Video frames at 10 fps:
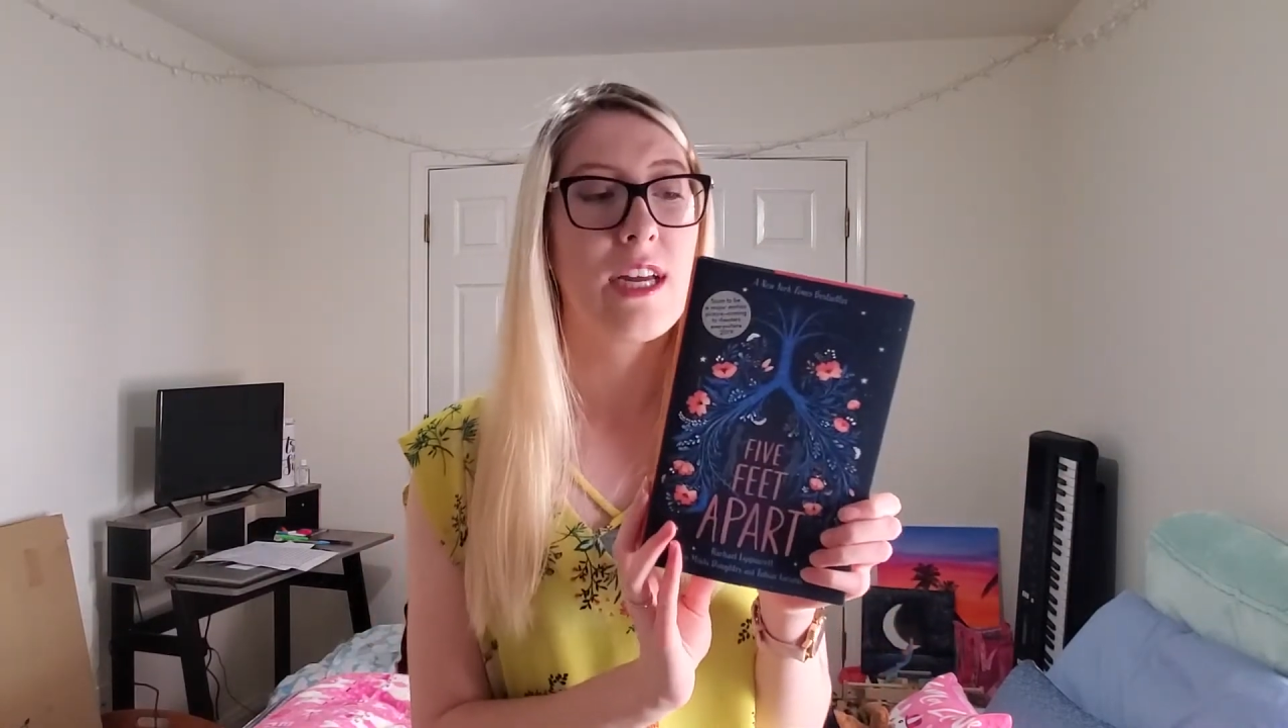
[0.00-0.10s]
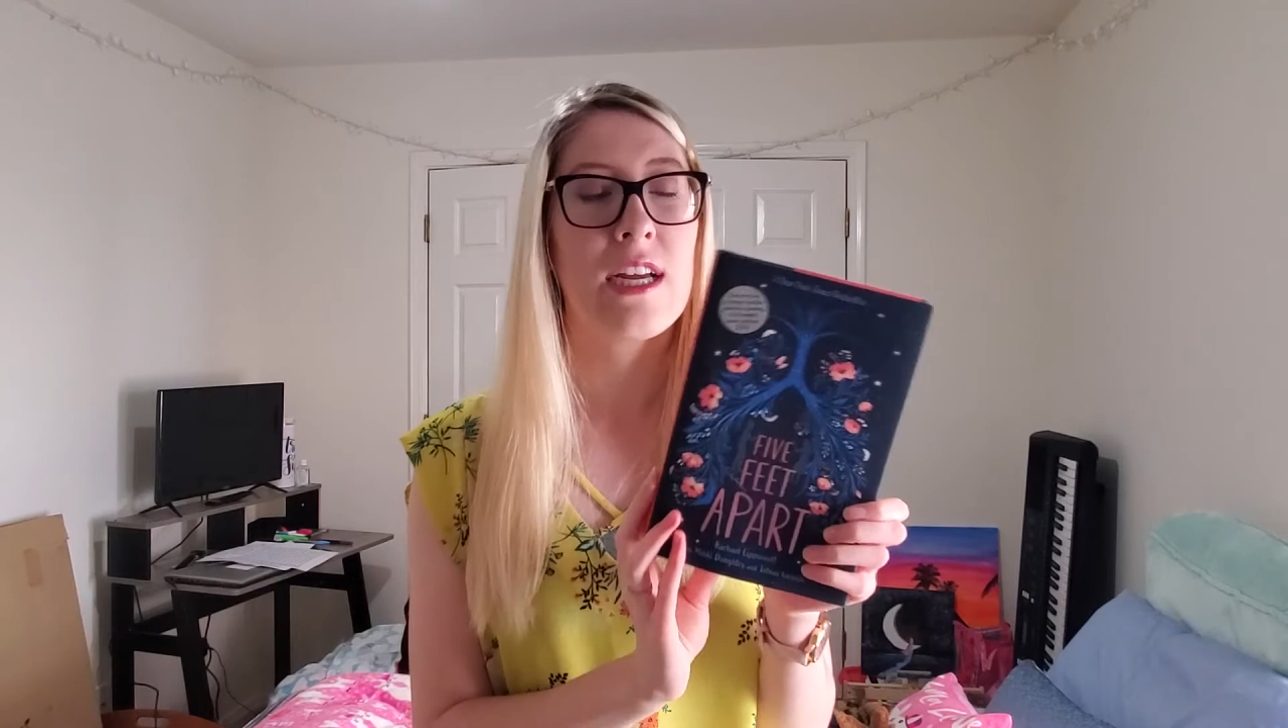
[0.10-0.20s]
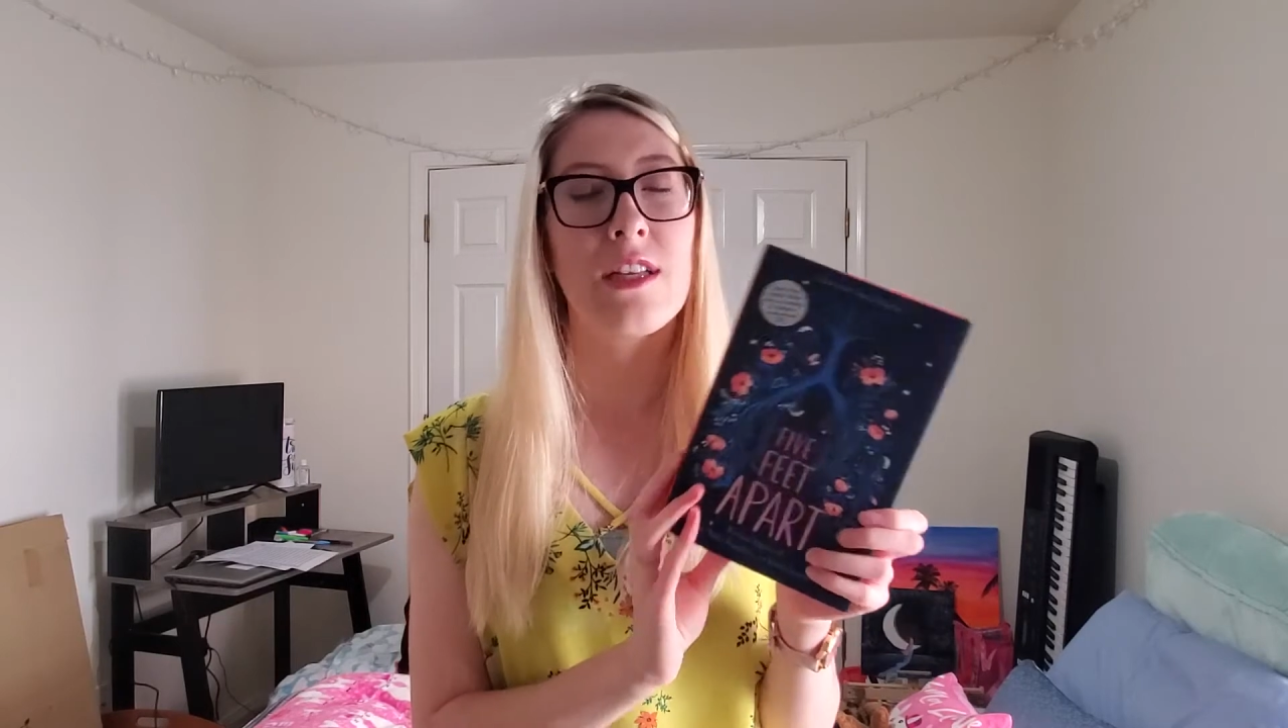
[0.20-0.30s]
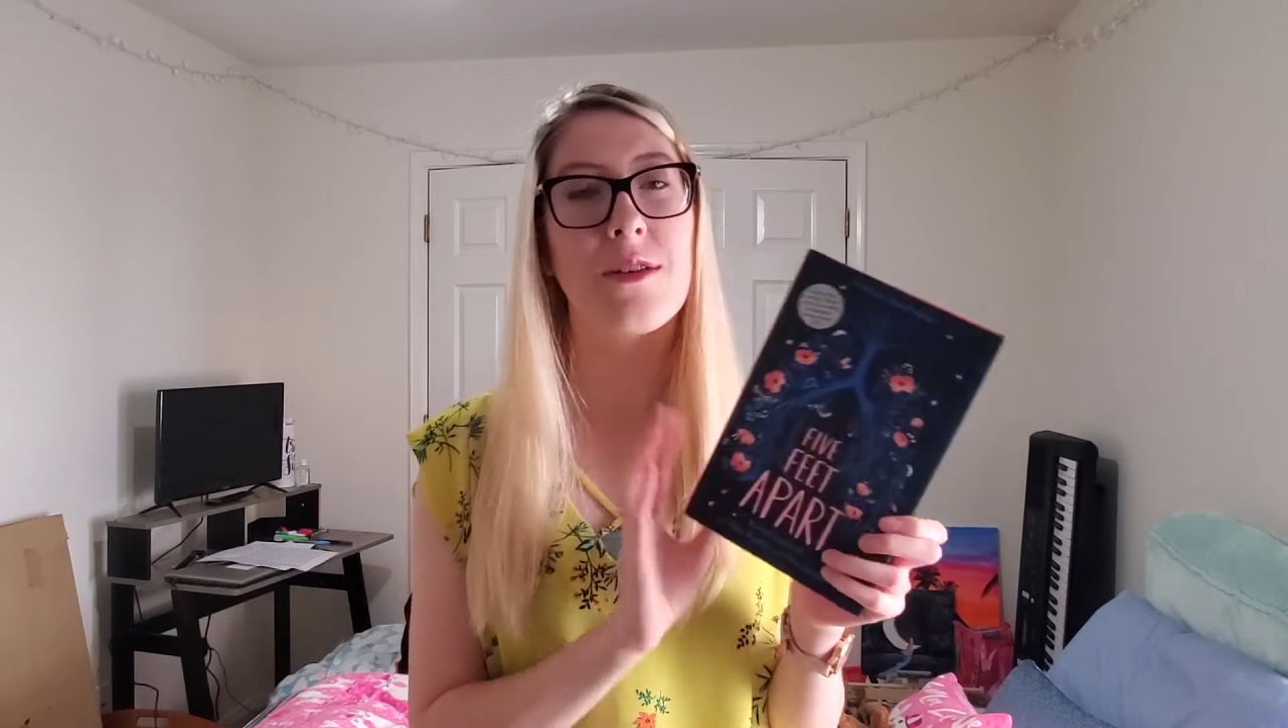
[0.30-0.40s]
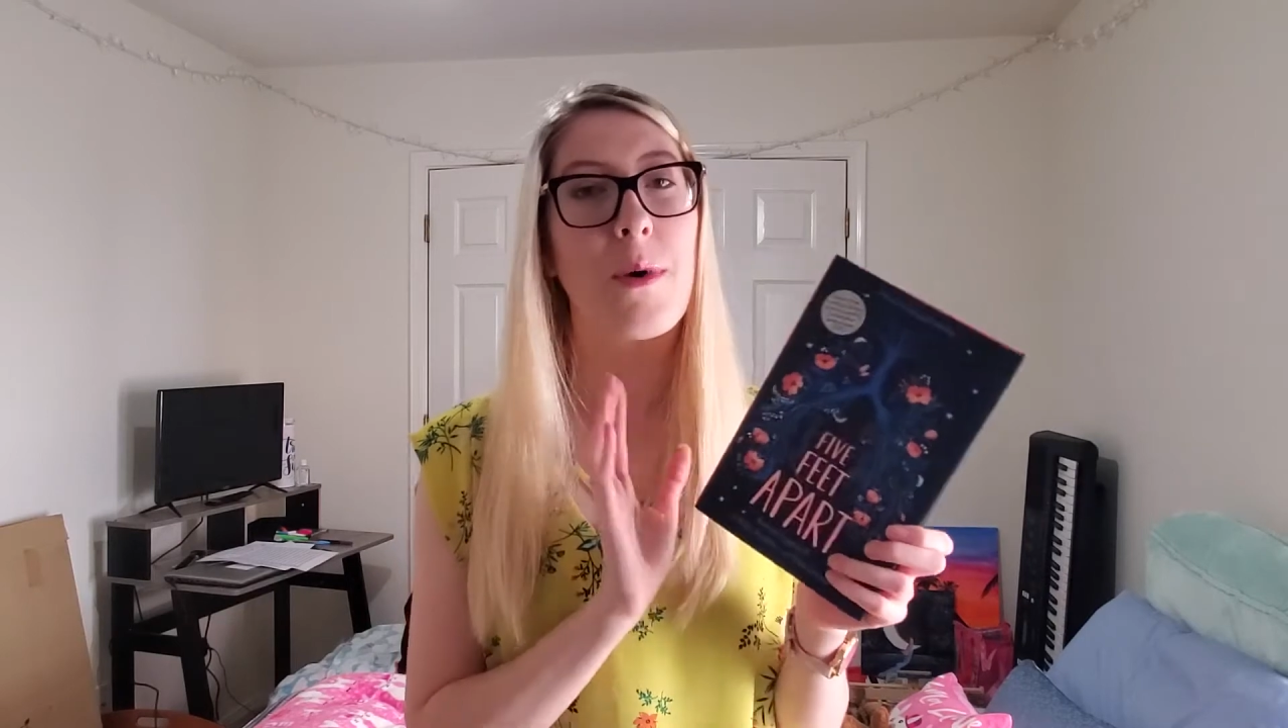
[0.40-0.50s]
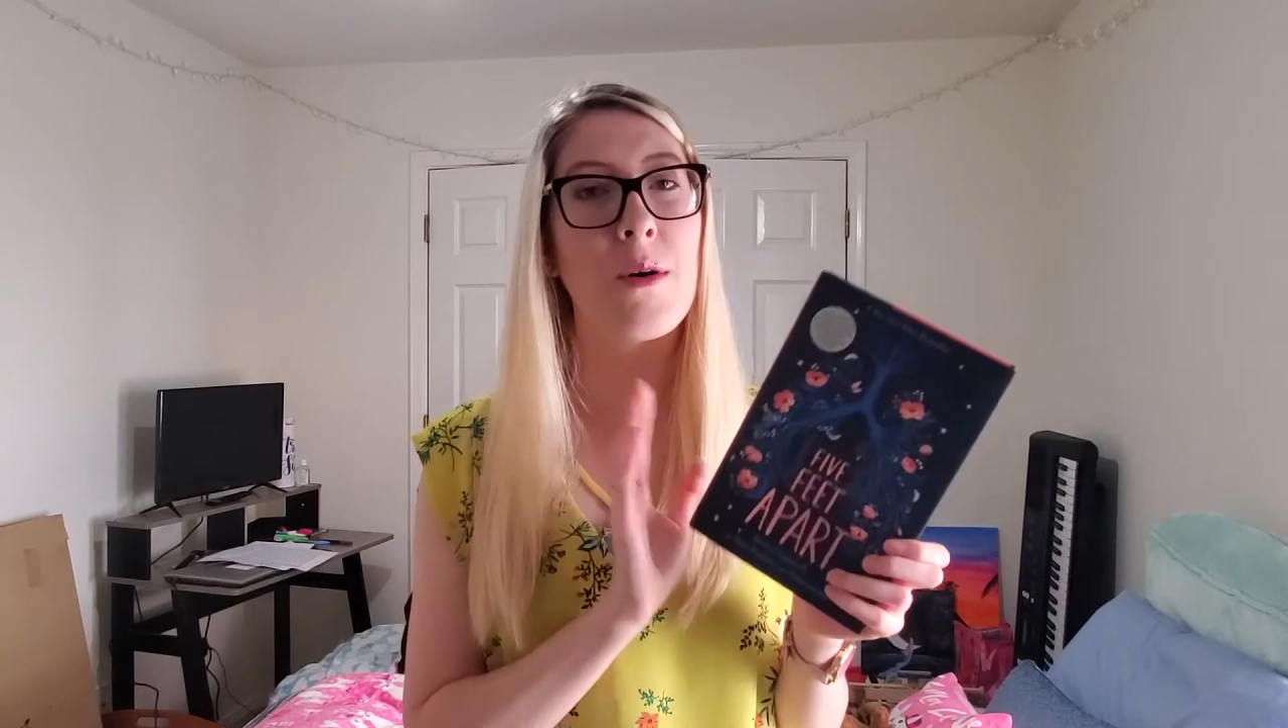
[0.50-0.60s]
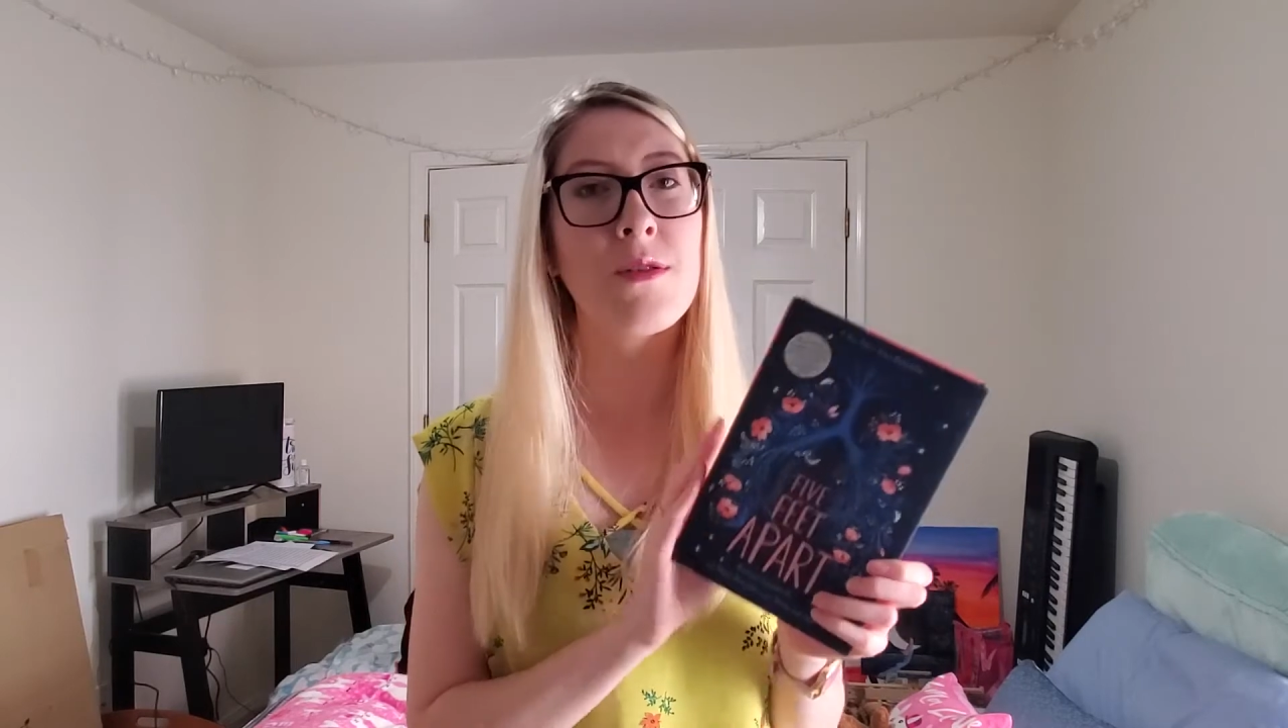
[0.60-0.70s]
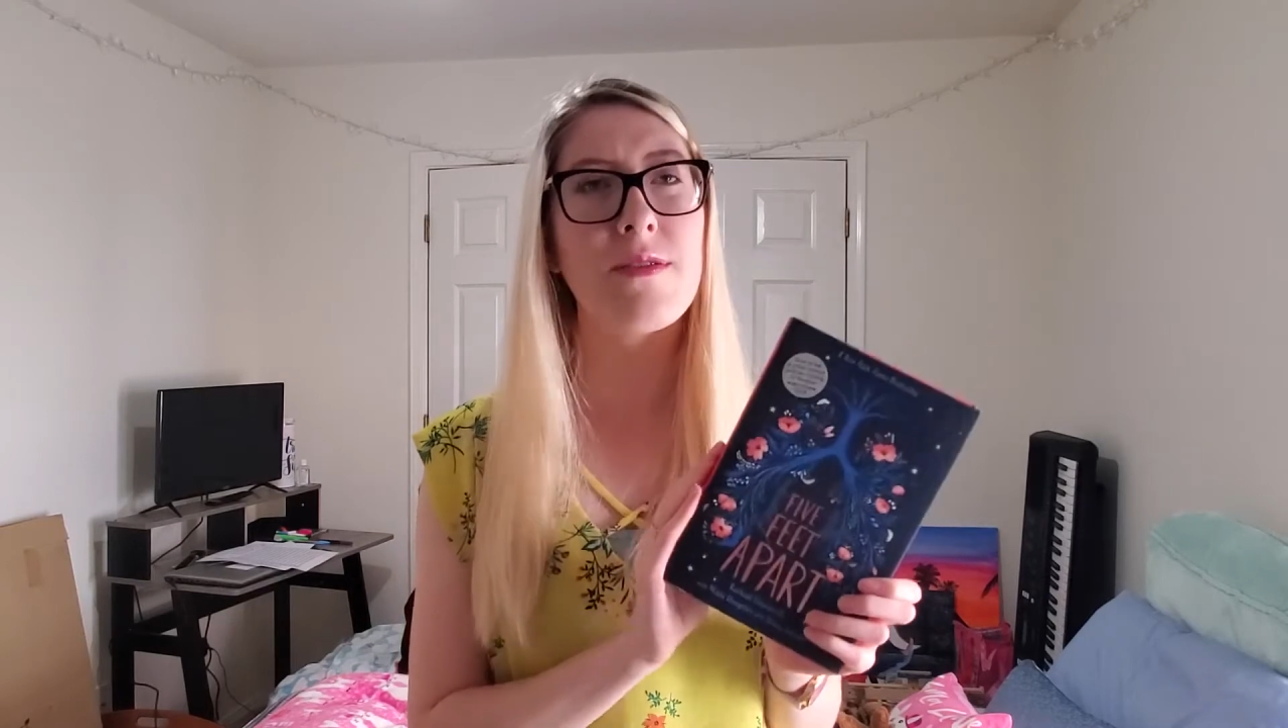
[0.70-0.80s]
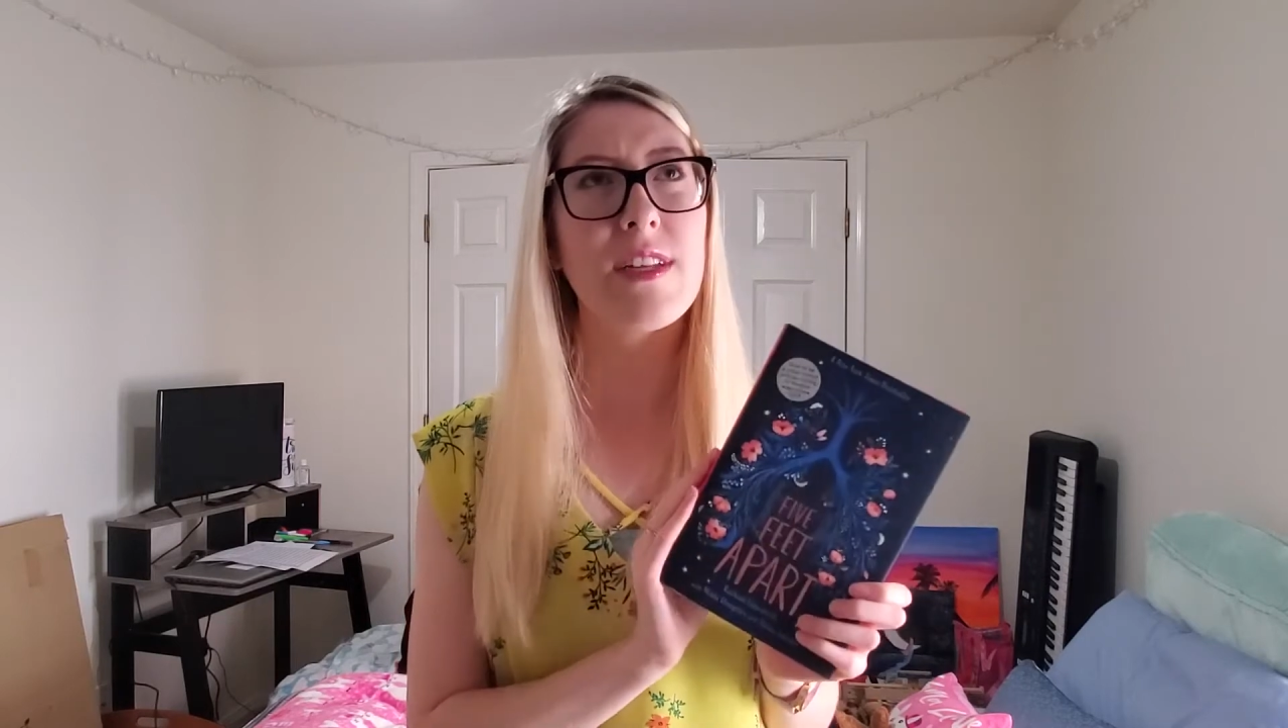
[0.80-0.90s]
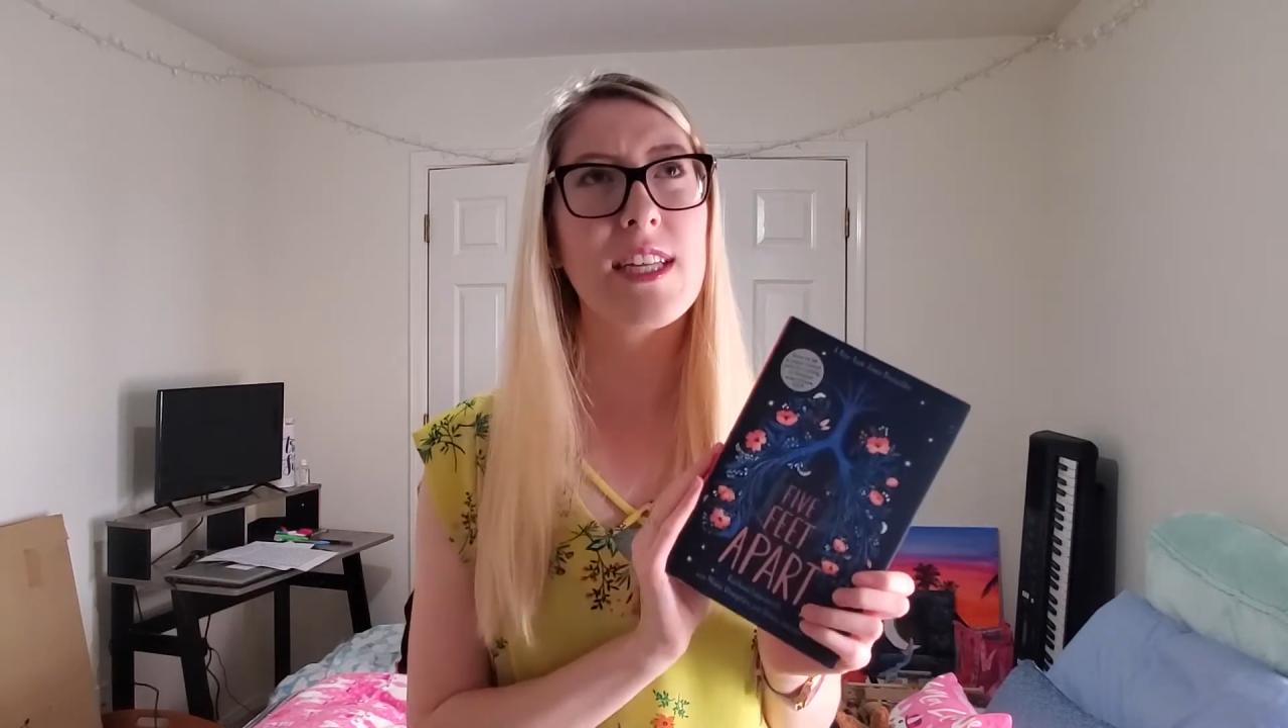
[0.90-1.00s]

and supposedly